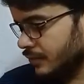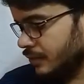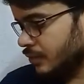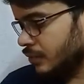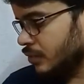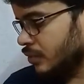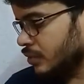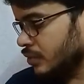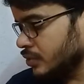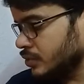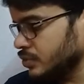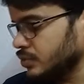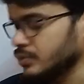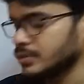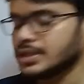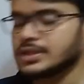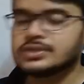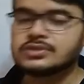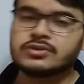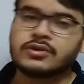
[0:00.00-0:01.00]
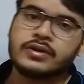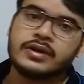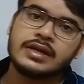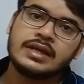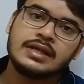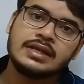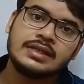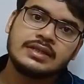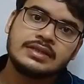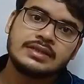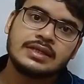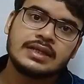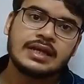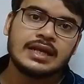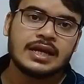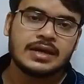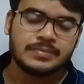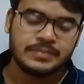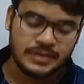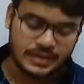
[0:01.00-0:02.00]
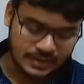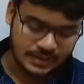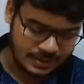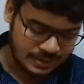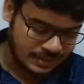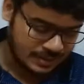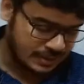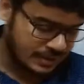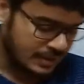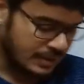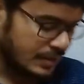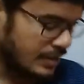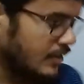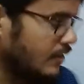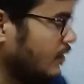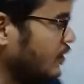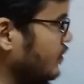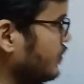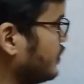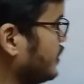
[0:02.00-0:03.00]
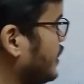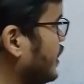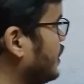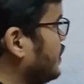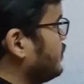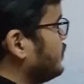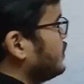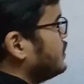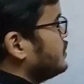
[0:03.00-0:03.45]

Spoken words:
flow through the soil is laminar. That